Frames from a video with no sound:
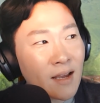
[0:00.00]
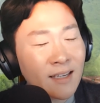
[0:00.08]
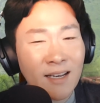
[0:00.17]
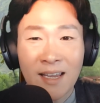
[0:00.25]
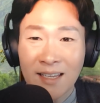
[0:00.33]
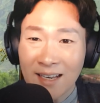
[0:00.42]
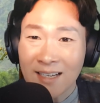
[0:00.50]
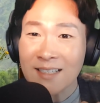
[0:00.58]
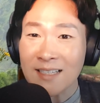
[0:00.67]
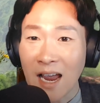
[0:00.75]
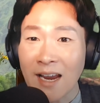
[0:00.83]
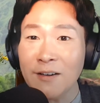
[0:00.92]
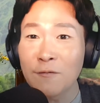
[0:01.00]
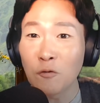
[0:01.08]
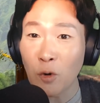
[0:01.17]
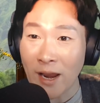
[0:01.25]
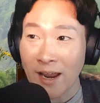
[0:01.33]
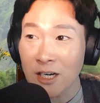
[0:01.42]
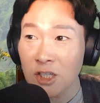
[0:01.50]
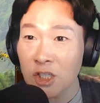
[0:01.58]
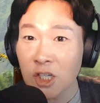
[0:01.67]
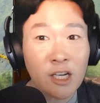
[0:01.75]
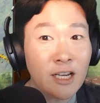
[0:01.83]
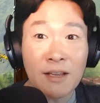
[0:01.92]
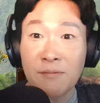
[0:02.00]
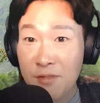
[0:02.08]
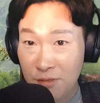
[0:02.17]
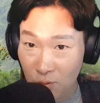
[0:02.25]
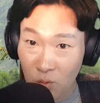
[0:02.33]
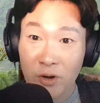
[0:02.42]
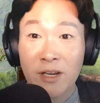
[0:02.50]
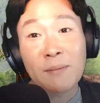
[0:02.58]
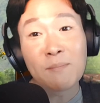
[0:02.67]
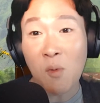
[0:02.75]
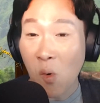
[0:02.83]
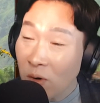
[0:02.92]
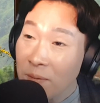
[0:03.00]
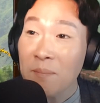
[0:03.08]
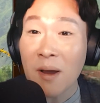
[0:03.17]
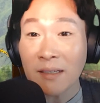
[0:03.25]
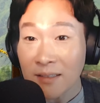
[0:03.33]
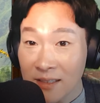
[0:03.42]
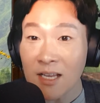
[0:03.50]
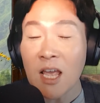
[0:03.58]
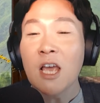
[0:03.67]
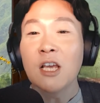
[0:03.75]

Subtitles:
can I get a side of ranch in 3 more months?